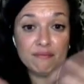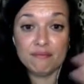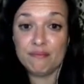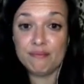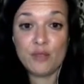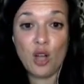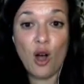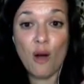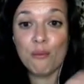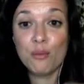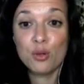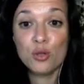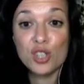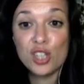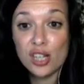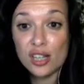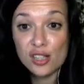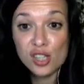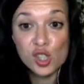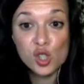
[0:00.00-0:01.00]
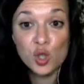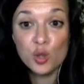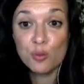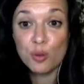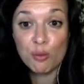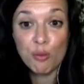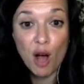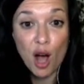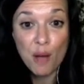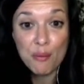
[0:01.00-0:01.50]
Kombucha, super
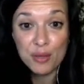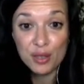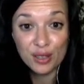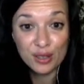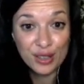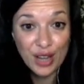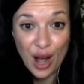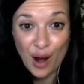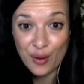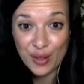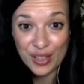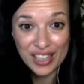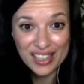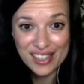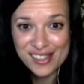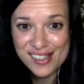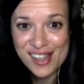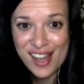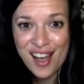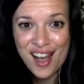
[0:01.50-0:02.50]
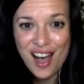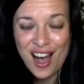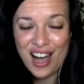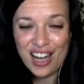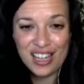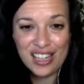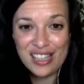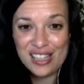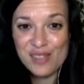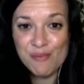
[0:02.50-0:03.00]
popular nowadays.
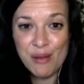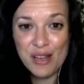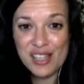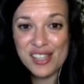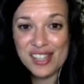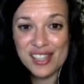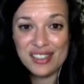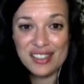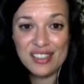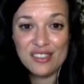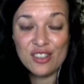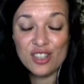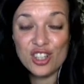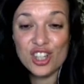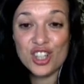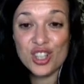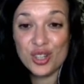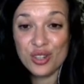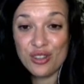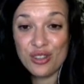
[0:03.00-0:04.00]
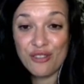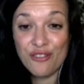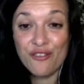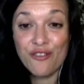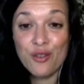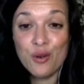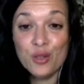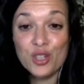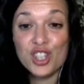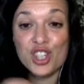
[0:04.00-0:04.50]
It's basically the
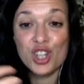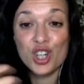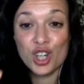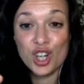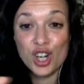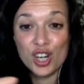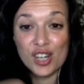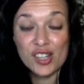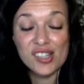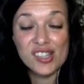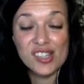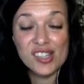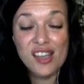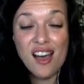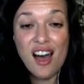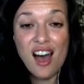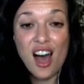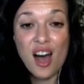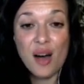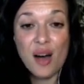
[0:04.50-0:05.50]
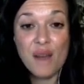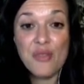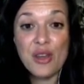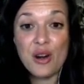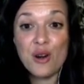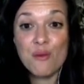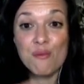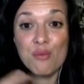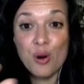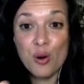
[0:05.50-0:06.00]
fruit sugars that
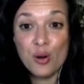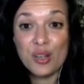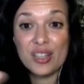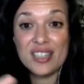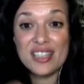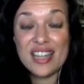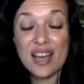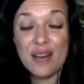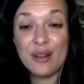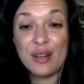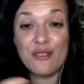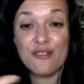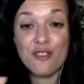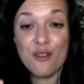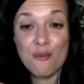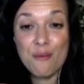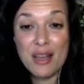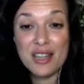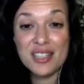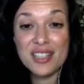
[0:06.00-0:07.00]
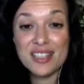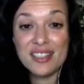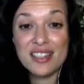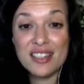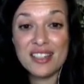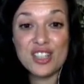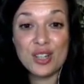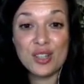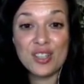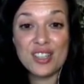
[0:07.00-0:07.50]
are broken down and fermented
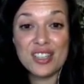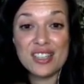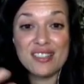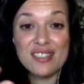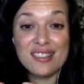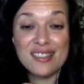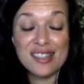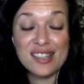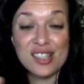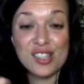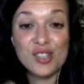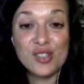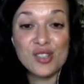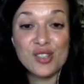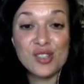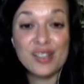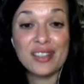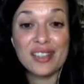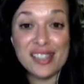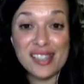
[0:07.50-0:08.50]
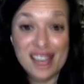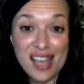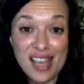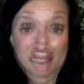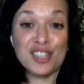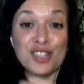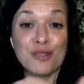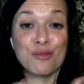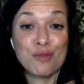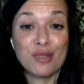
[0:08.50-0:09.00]
and turned into this drink that's
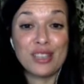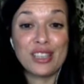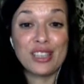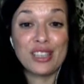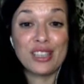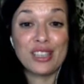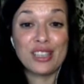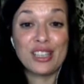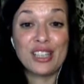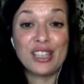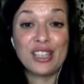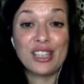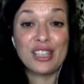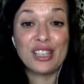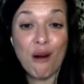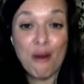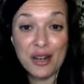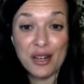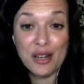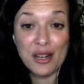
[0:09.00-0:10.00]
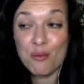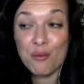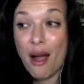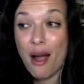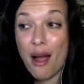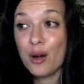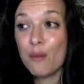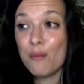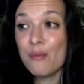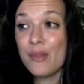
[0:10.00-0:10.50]
actually really good for our
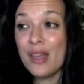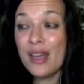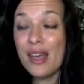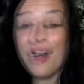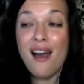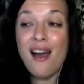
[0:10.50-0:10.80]
microbiome.